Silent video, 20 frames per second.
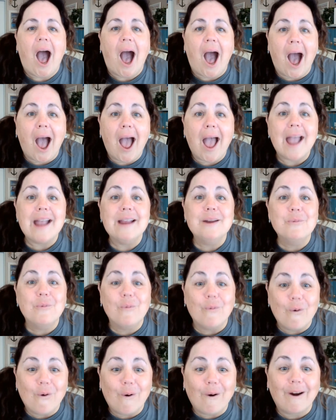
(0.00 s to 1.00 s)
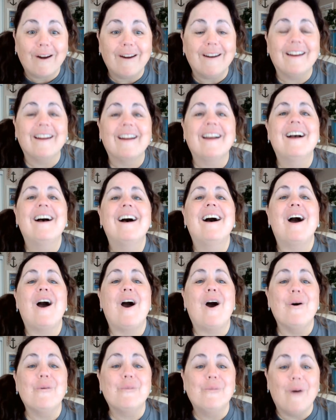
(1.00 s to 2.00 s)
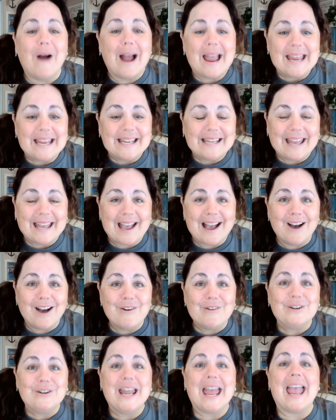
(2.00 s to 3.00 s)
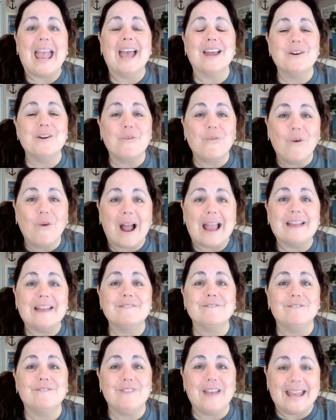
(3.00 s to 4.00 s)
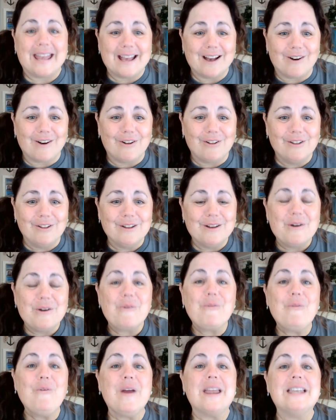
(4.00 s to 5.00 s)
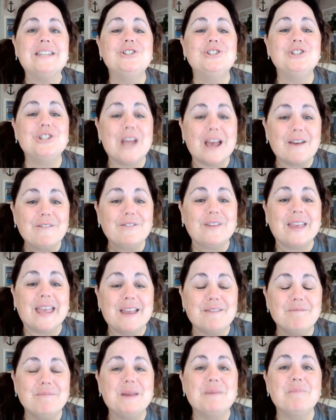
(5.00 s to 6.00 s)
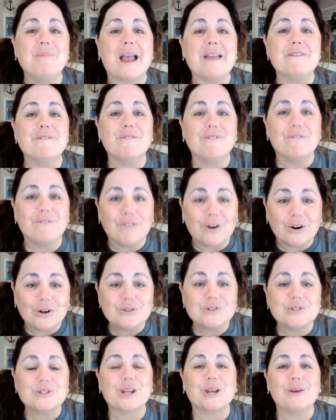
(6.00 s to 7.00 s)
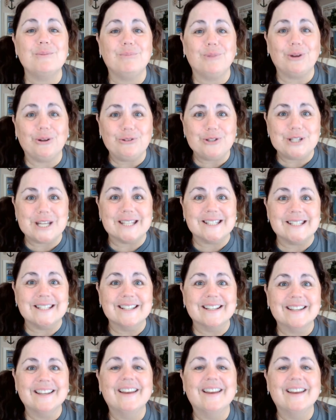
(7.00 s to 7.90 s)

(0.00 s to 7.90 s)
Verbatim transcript: I wore a white gown and a white veil when Jeff gave me my first communion